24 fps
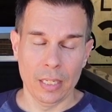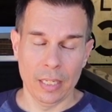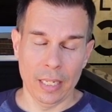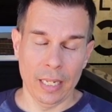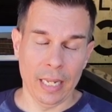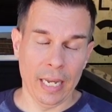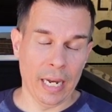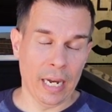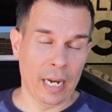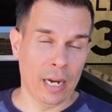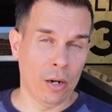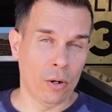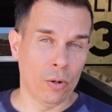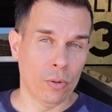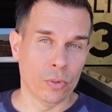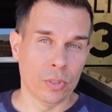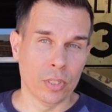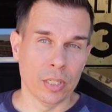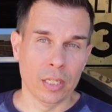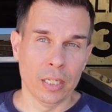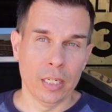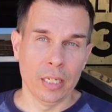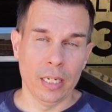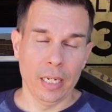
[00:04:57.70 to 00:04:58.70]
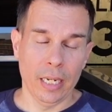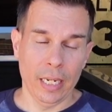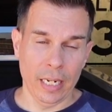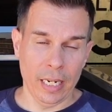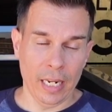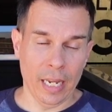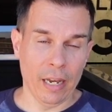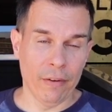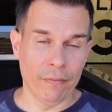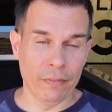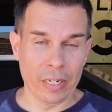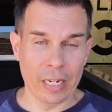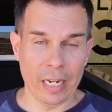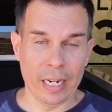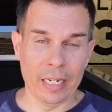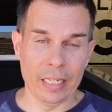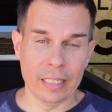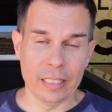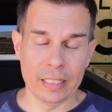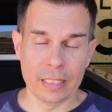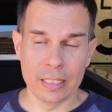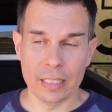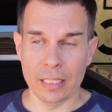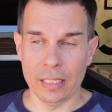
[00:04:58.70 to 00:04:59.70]
loud, and have
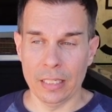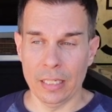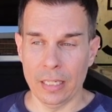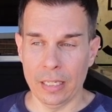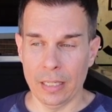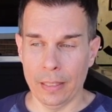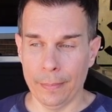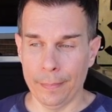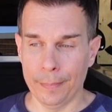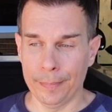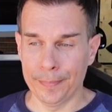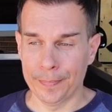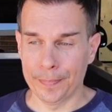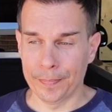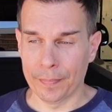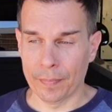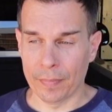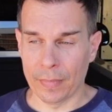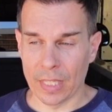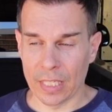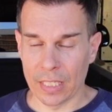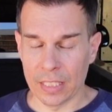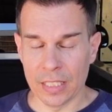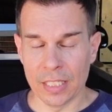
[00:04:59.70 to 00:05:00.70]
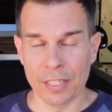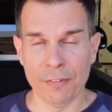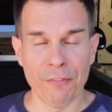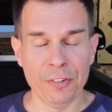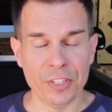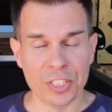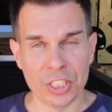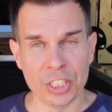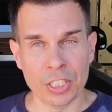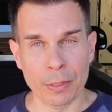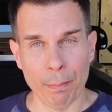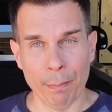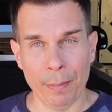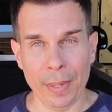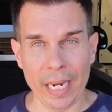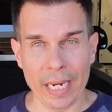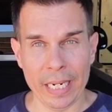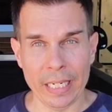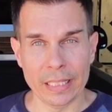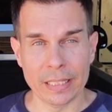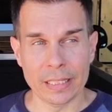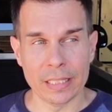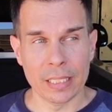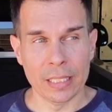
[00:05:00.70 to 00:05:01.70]
nice sufficient
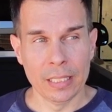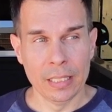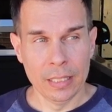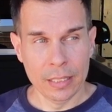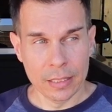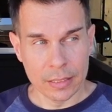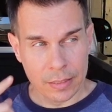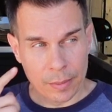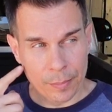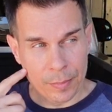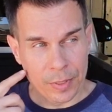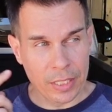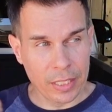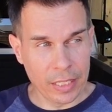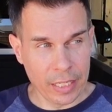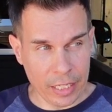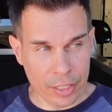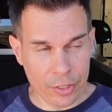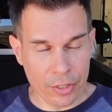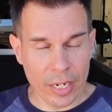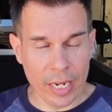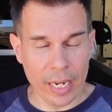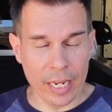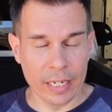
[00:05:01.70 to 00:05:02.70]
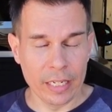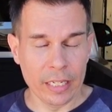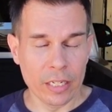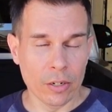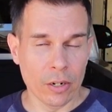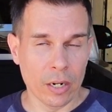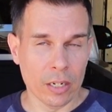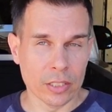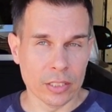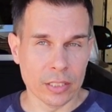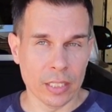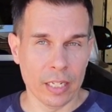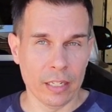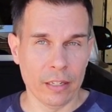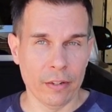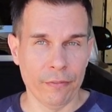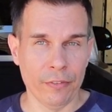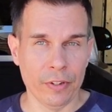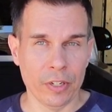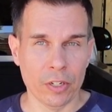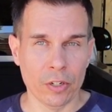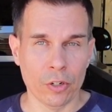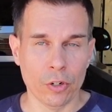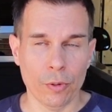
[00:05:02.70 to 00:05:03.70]
bass. Something that you can hear outside the
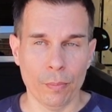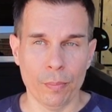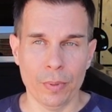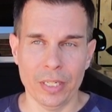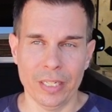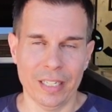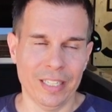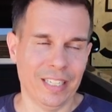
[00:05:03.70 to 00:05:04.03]
vehicle, but